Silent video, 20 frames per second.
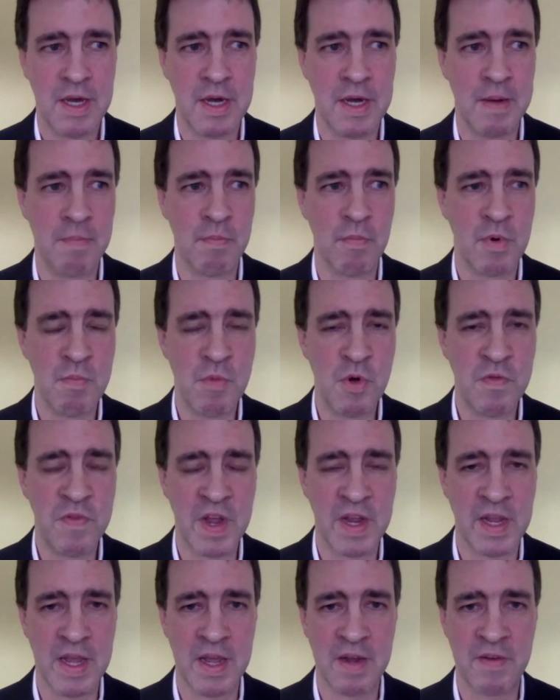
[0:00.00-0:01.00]

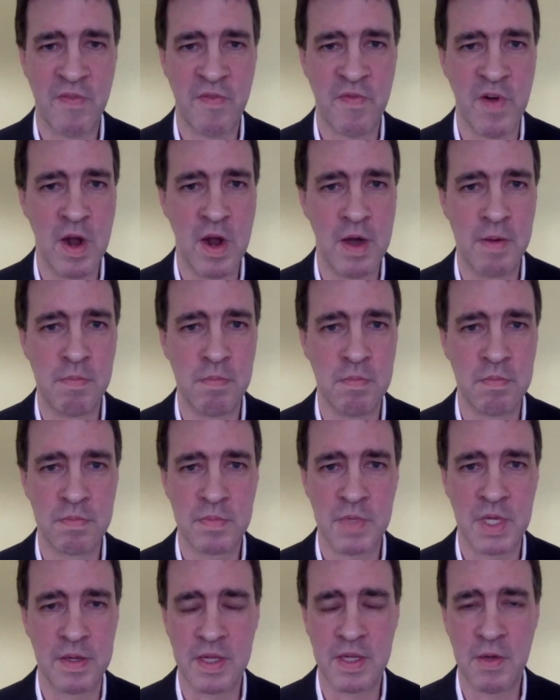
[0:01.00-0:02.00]
removing it
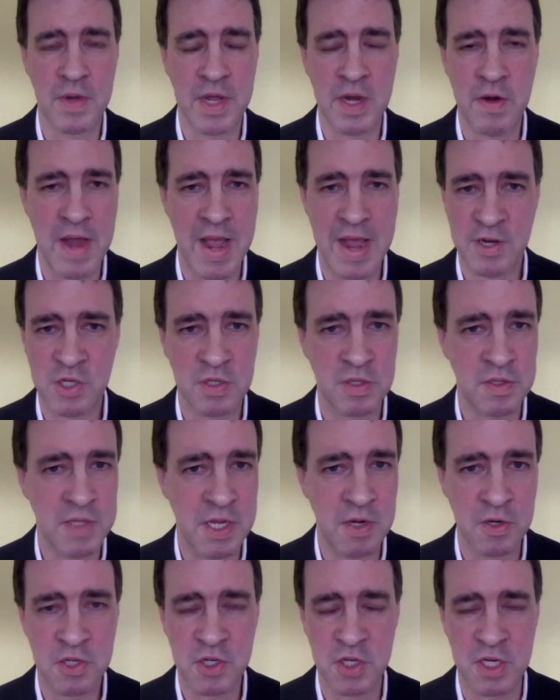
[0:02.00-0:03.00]
from international
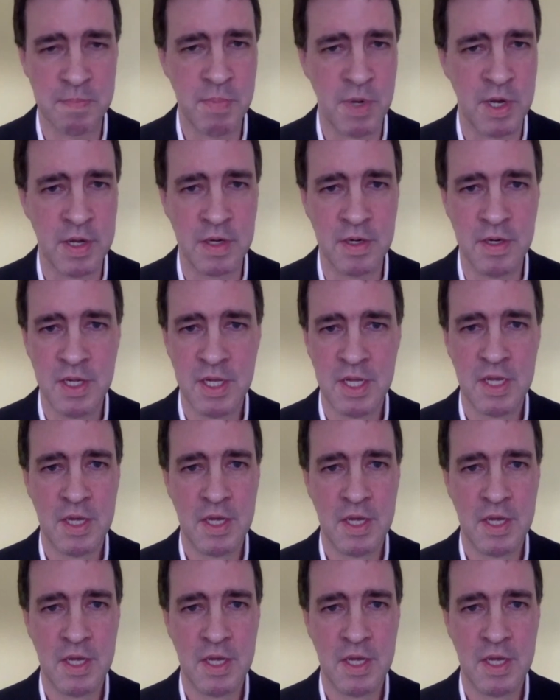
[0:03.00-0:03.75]
leadership on